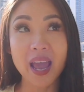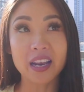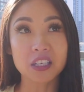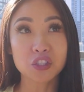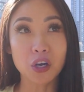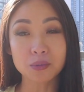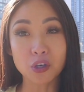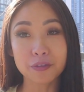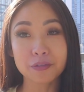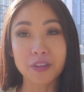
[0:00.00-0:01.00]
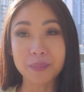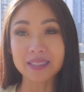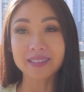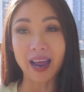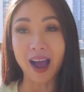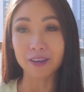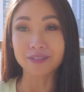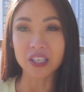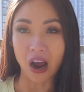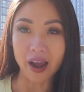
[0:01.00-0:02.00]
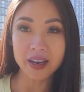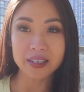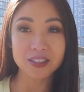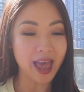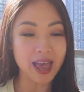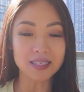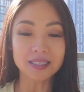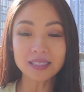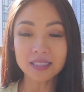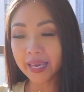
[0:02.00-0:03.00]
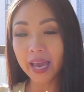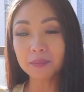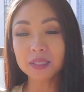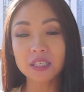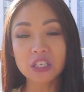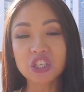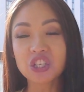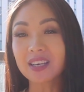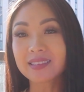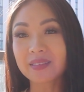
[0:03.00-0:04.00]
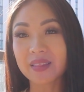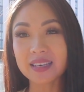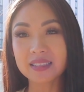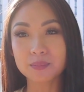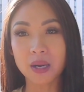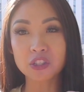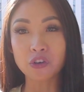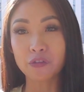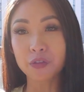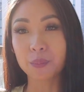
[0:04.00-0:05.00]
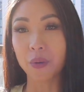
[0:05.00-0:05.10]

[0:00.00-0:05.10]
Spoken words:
and I chopped off the bits that have died, and kept just this much of the